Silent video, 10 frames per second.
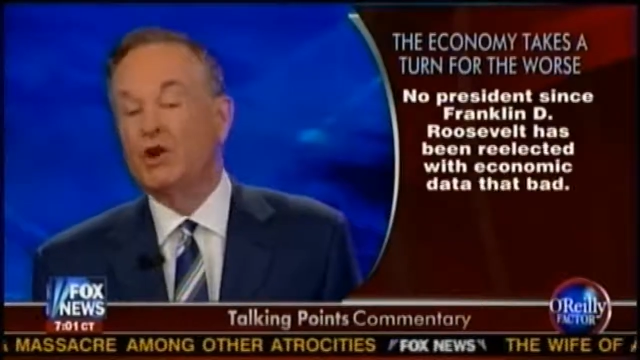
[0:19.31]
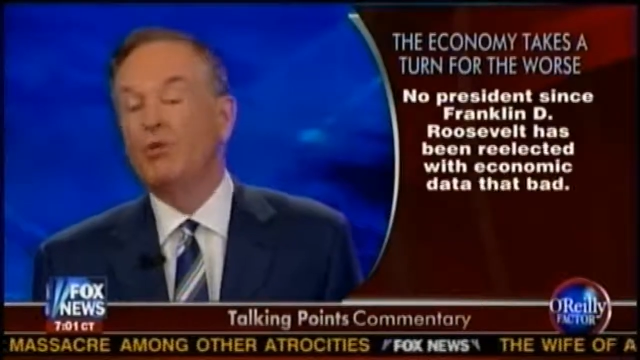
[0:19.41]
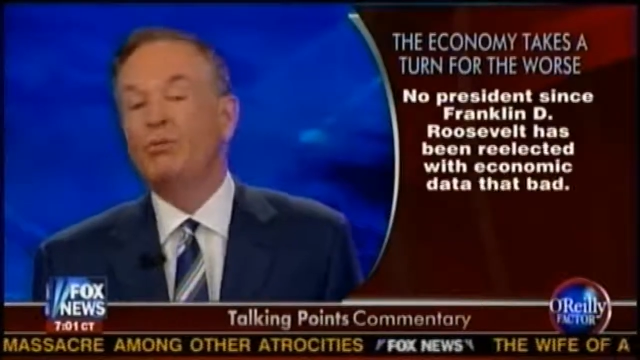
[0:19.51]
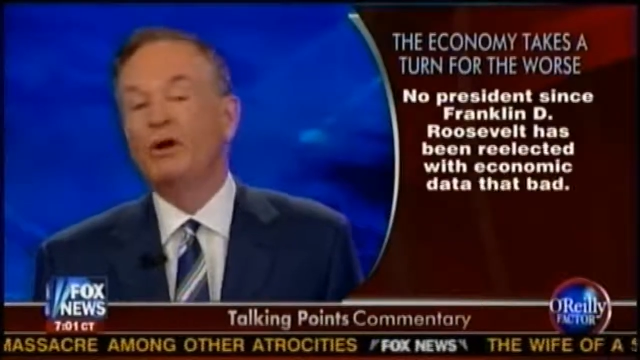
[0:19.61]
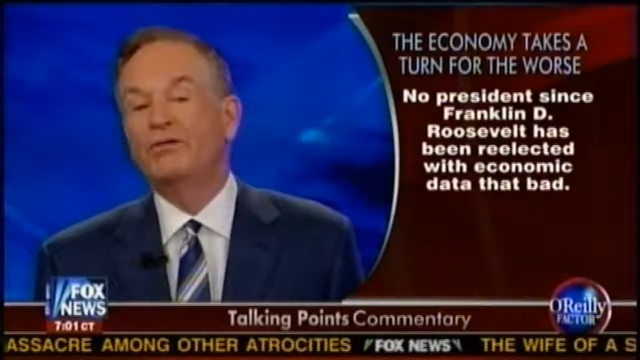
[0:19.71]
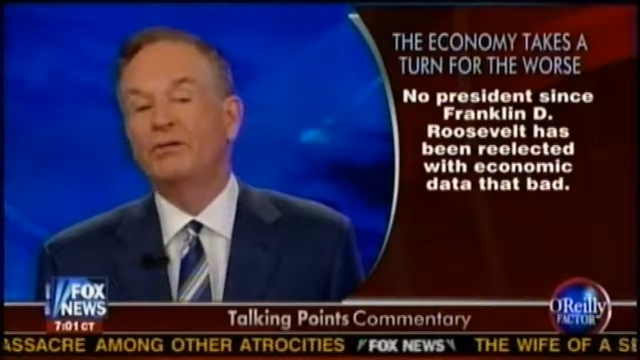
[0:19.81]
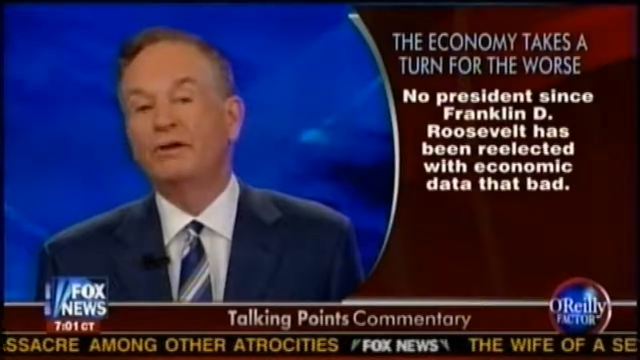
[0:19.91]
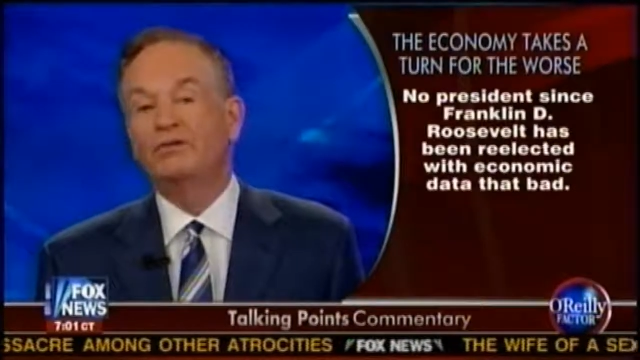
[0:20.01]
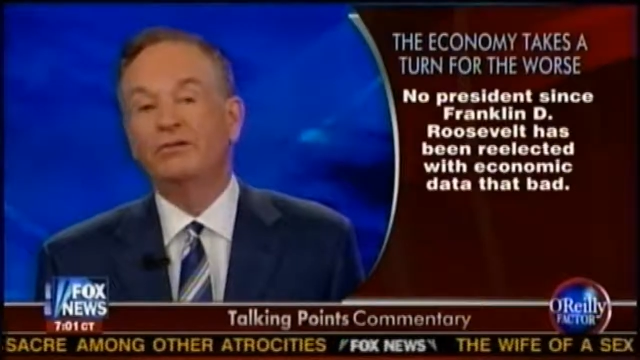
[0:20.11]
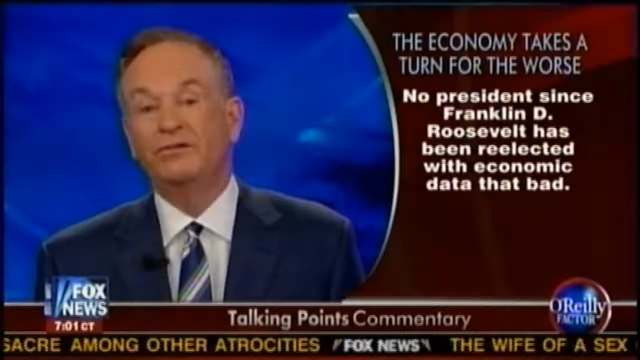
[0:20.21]
No
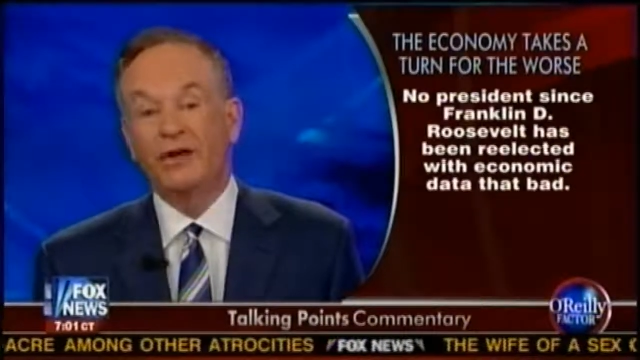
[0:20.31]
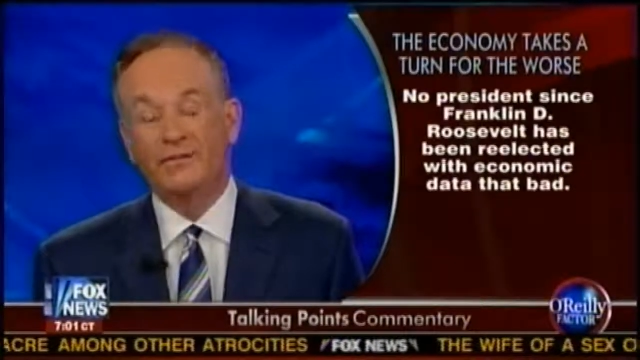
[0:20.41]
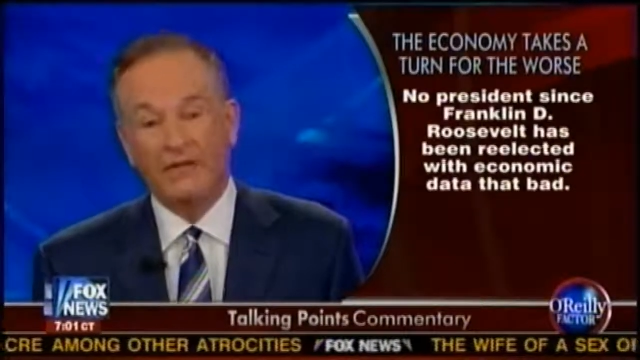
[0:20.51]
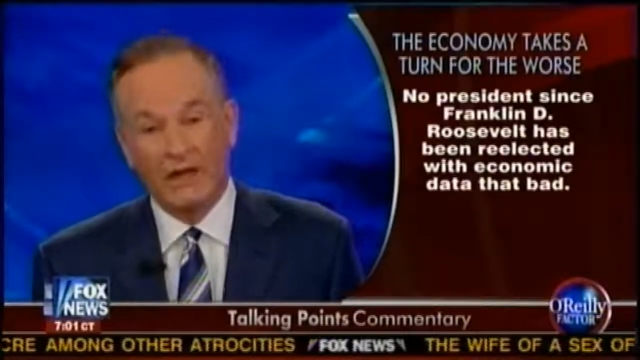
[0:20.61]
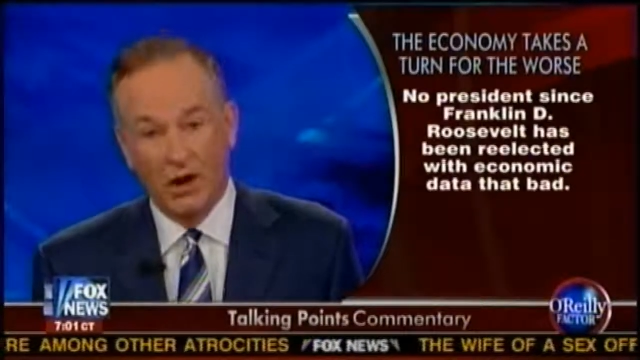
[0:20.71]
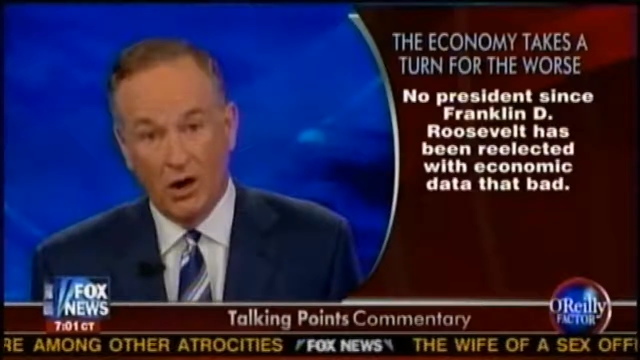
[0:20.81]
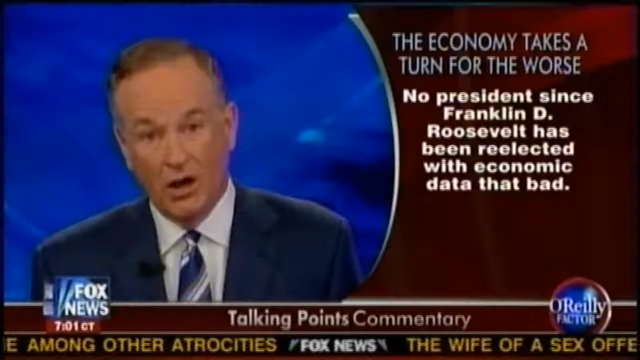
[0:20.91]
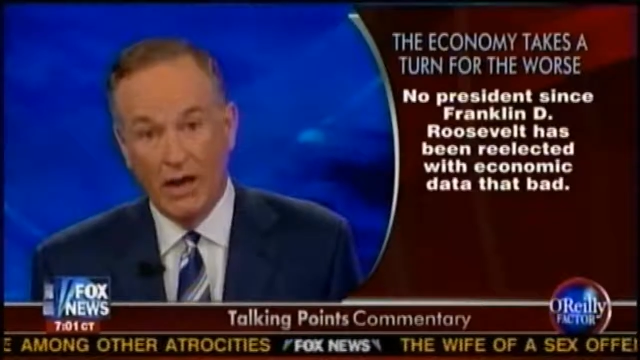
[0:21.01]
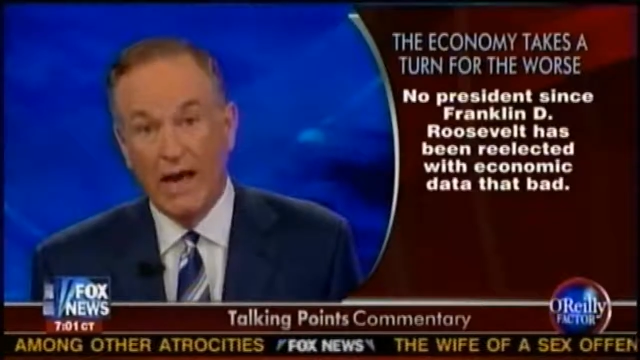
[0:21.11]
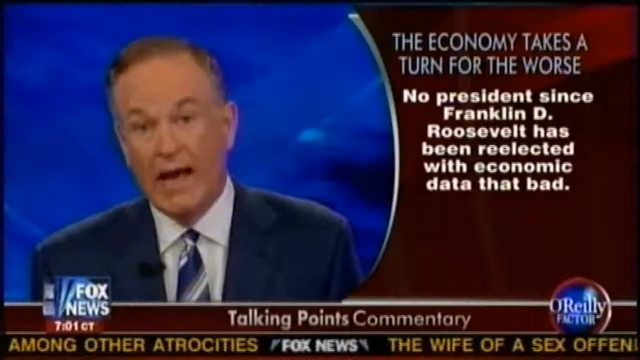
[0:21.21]
president since FDR